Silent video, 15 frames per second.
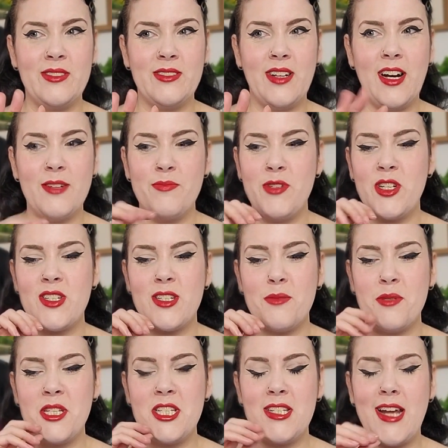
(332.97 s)
I'm just
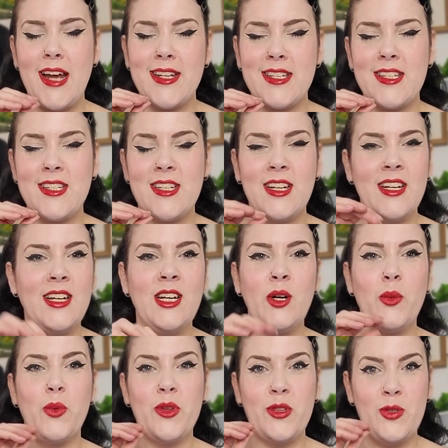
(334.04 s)
obsessed
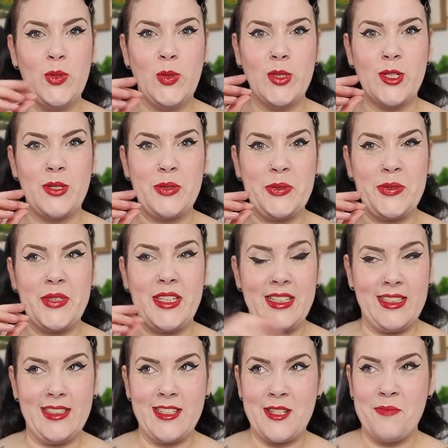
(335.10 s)
with nautical
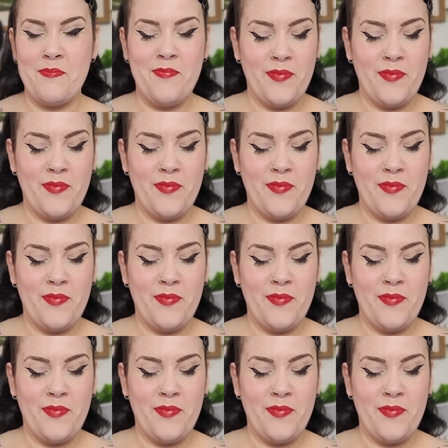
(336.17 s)
things.